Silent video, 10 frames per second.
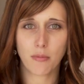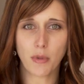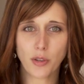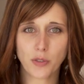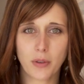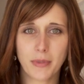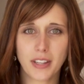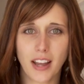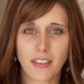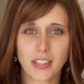Most
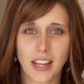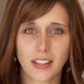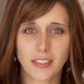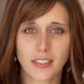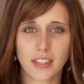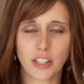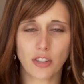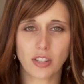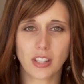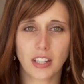women have cycles that
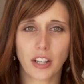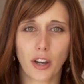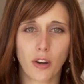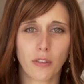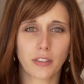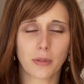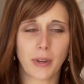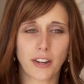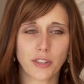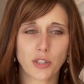usually go for
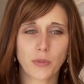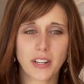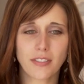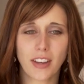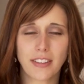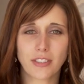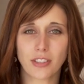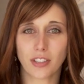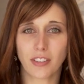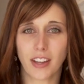about 25 to
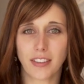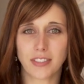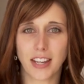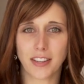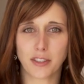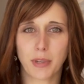35 days,